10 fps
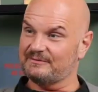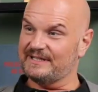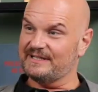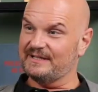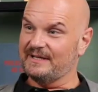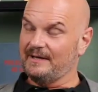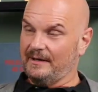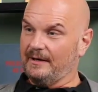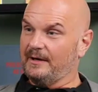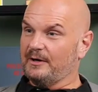we
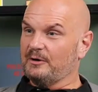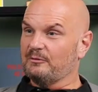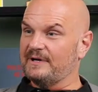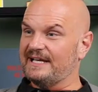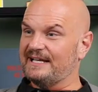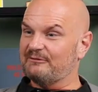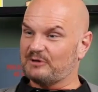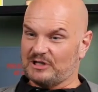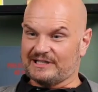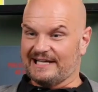we
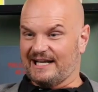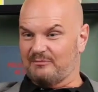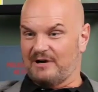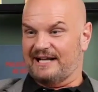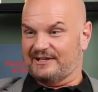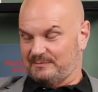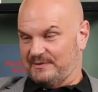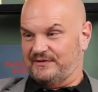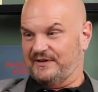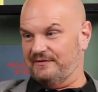were looking at a product
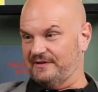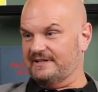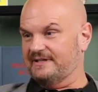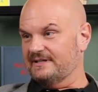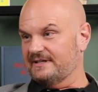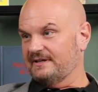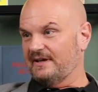specific,